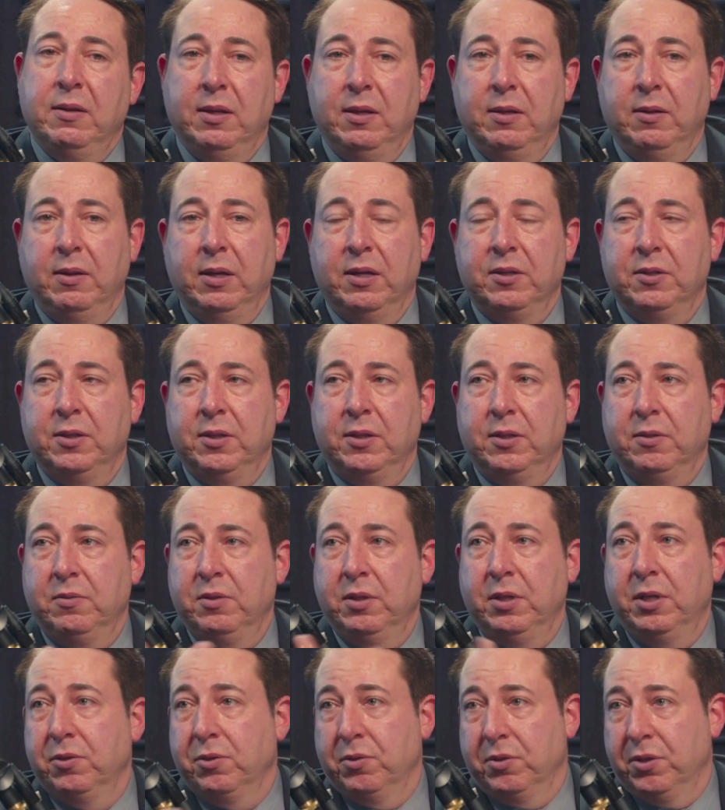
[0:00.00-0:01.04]
the Augusta
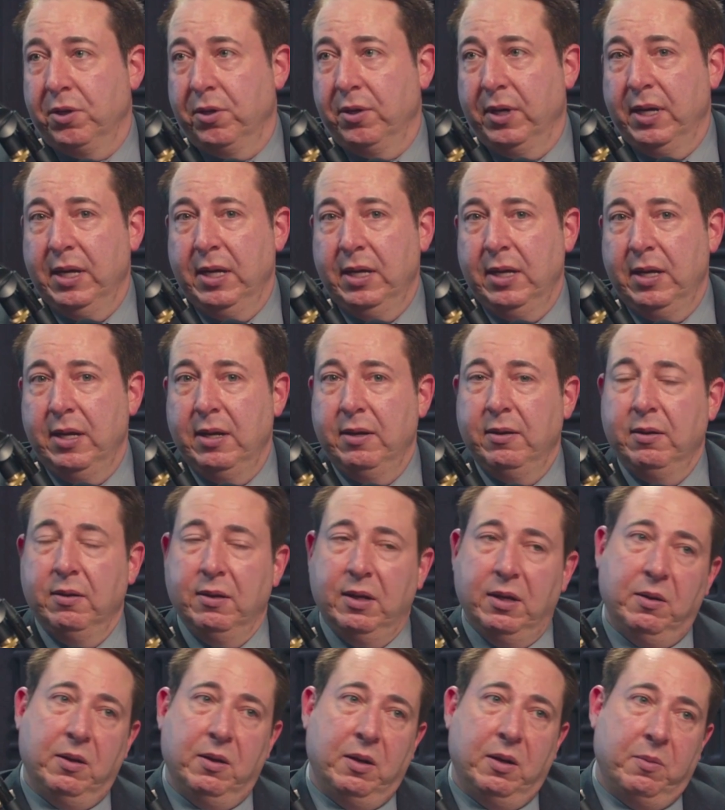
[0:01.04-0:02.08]
Judicial Circuit
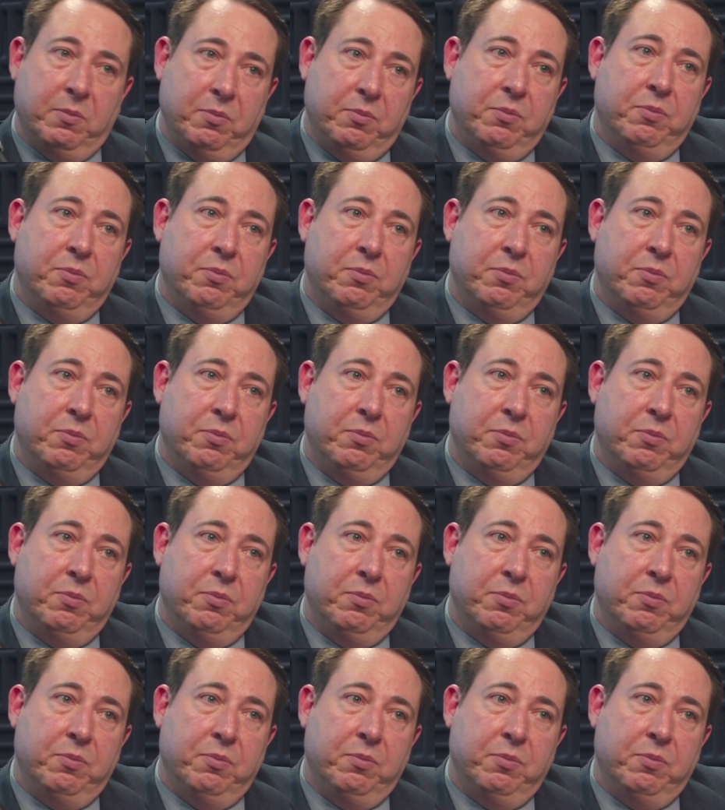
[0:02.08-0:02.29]
and I